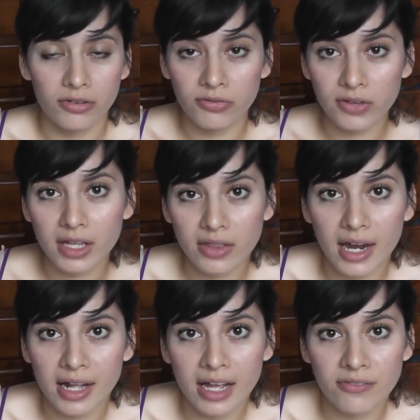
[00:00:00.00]
the feel
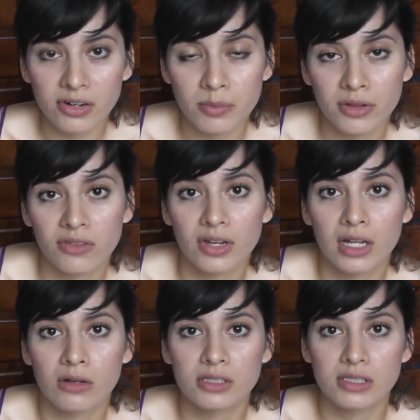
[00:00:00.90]
that I get from his
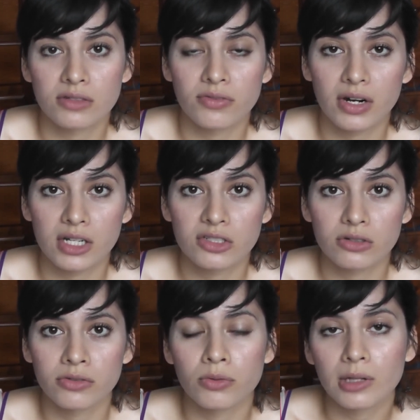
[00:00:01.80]
videos. It's a very
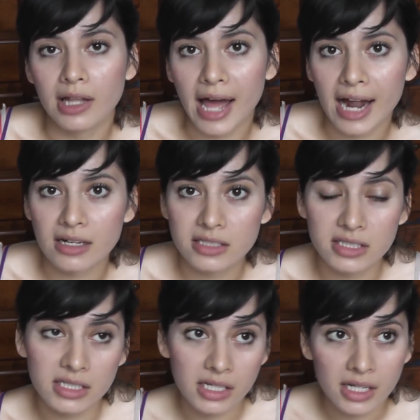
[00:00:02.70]
sort of
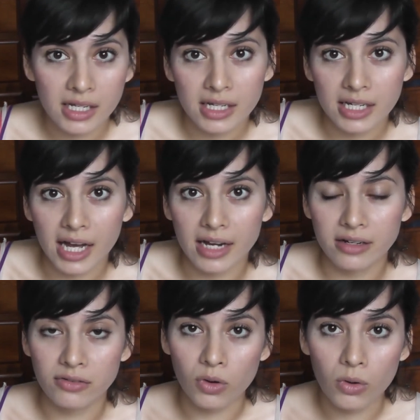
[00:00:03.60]
relaxed
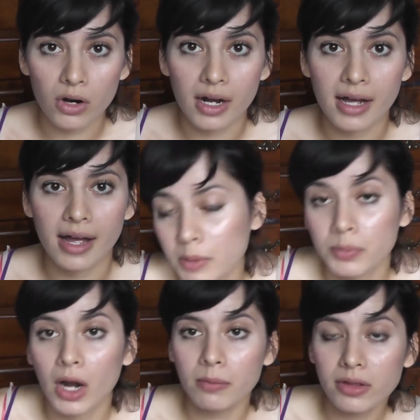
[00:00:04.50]
kind of aura. But
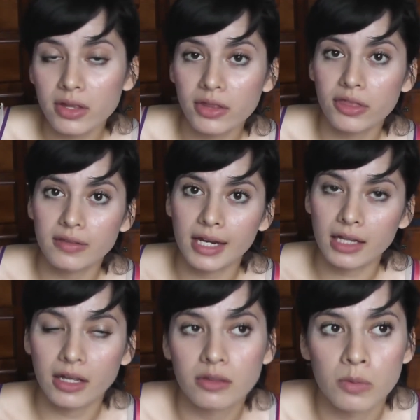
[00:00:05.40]
probably the thing that
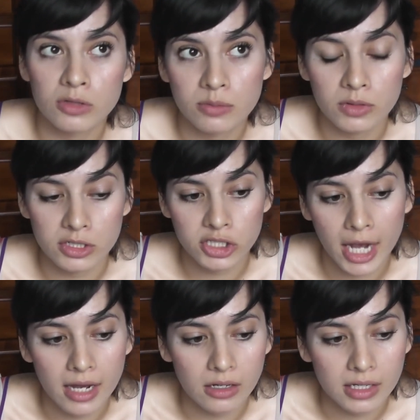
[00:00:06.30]
I like the most about his
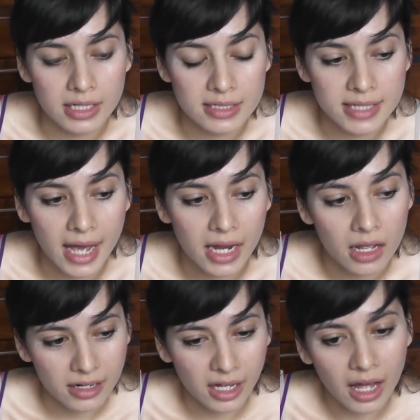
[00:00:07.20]
channel is that
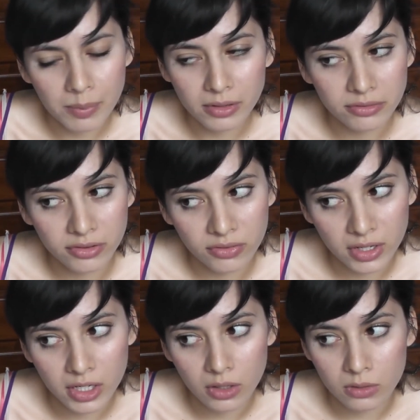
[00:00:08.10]
in a couple of his
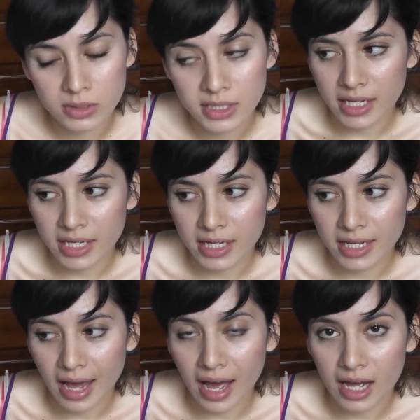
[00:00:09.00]
videos,
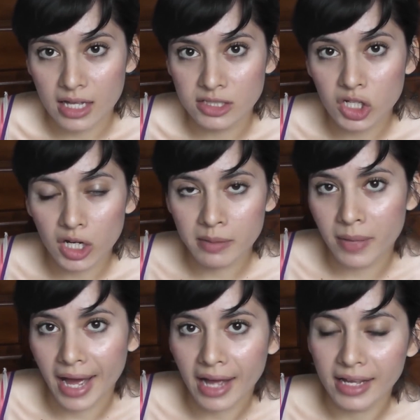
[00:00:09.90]
he has gone
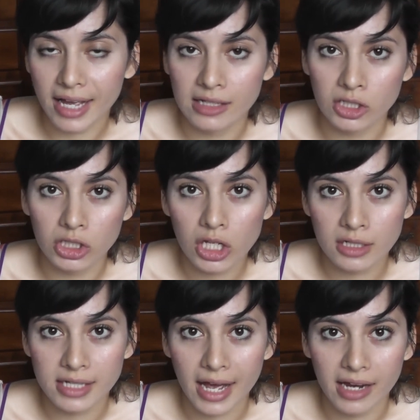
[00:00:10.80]
back and
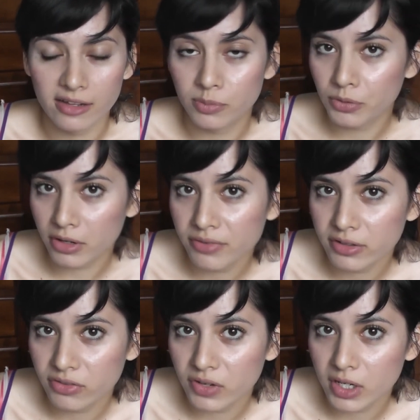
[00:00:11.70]
looked at his
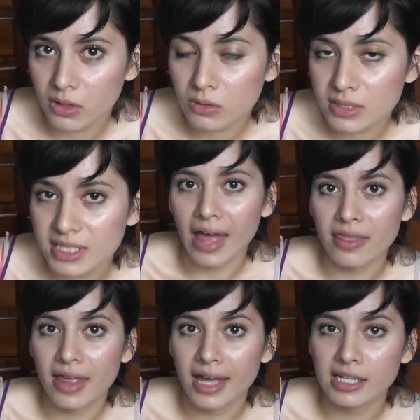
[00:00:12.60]
previous videos,
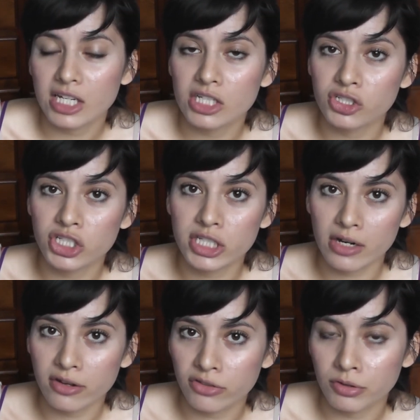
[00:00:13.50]
and then he's
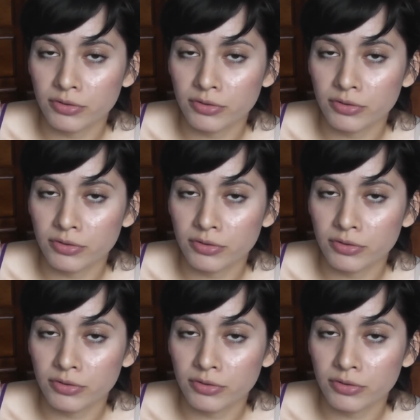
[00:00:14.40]
shared his